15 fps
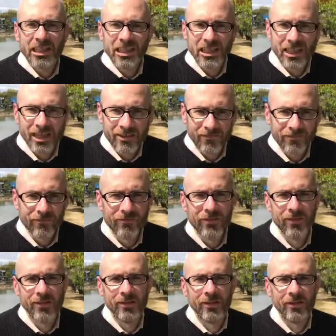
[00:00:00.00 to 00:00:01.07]

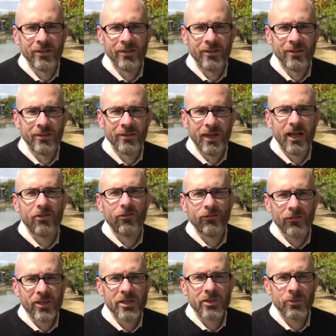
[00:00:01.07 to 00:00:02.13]
live
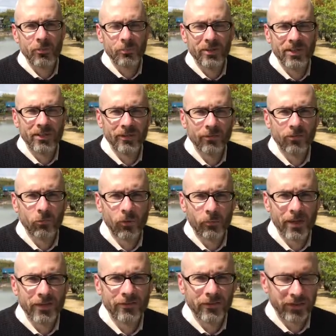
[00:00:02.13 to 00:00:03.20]
as free human beings
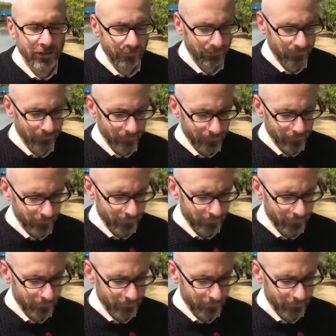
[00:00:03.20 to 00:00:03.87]
were meant to live.